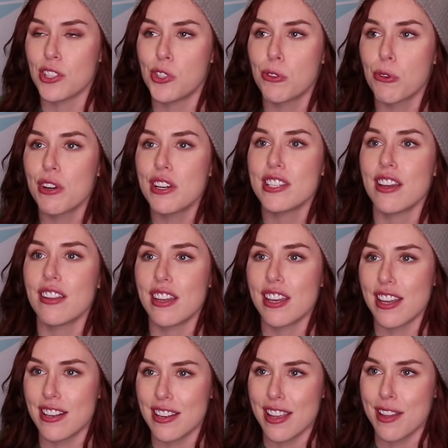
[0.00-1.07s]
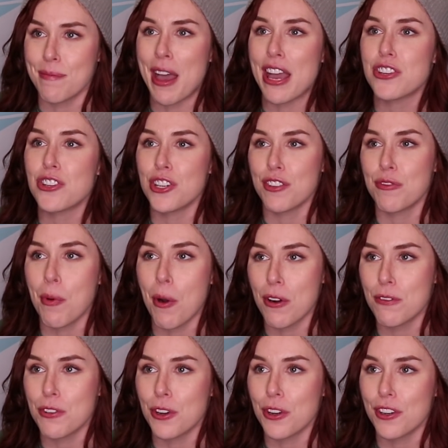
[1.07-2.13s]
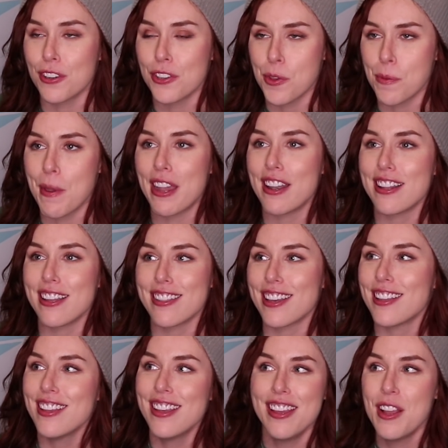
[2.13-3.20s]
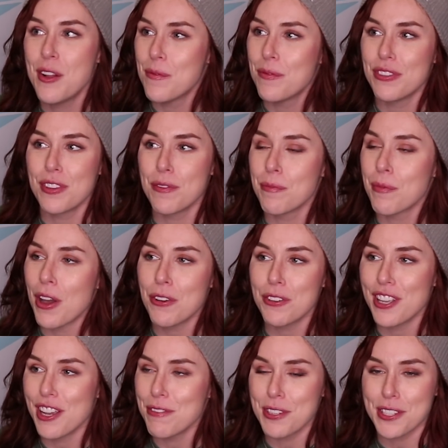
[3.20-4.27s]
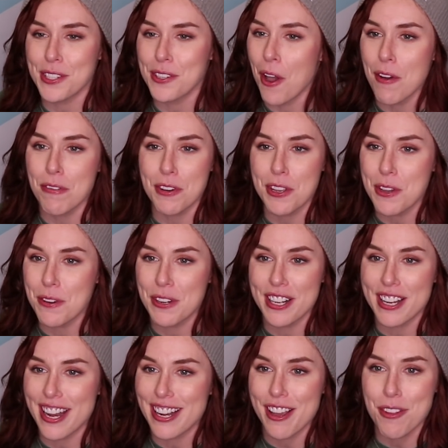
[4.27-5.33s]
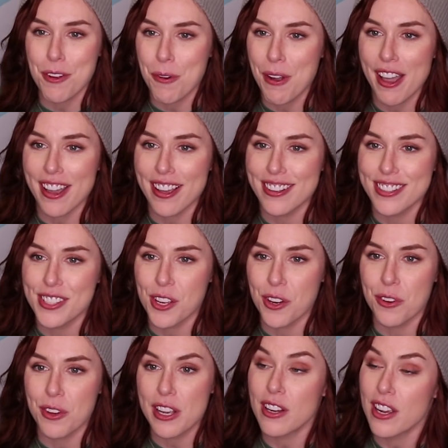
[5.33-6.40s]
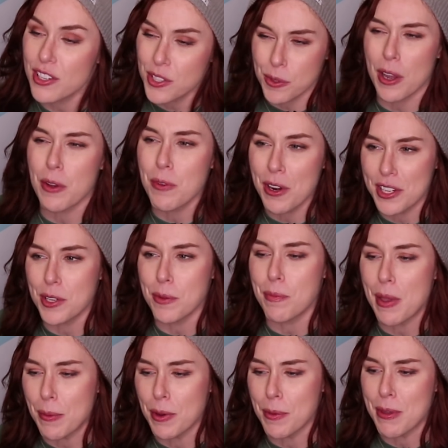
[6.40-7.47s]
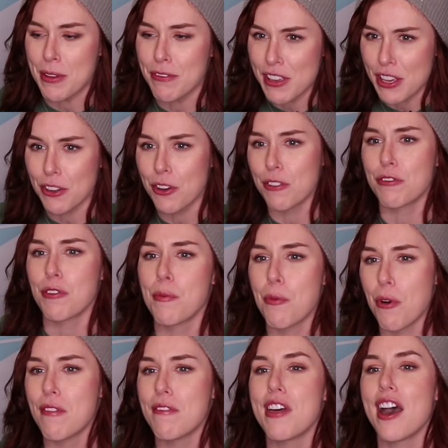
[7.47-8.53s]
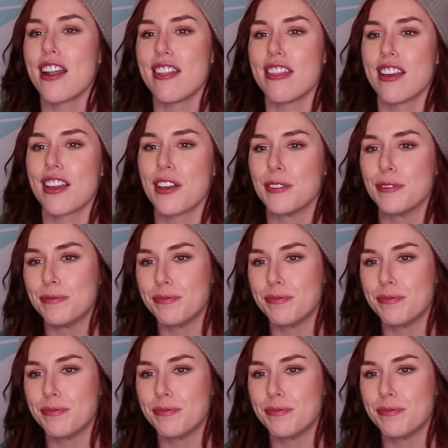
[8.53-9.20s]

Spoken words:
this storytelling and imaginative part of your humanity that modern life doesn't offer you in any other way. So I wanted to be able to be a vehicle for more of that, I think.